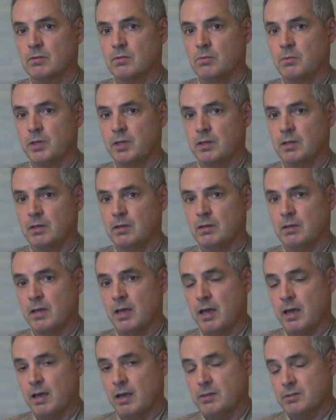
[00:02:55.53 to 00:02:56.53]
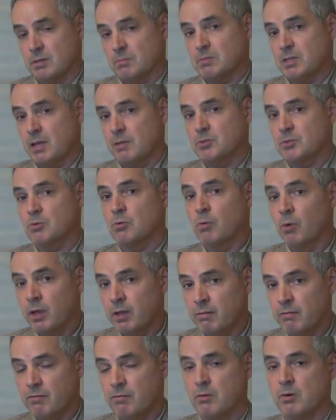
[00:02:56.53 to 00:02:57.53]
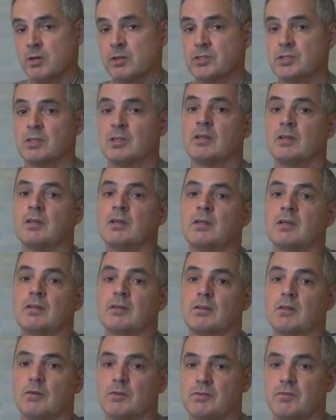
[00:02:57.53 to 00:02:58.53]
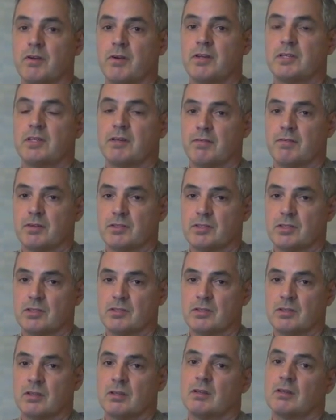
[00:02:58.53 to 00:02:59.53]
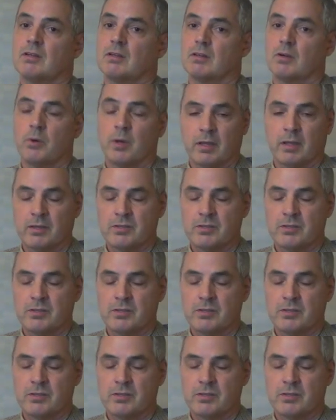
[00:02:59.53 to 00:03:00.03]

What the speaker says: we sometimes reinforce those very differences. Quick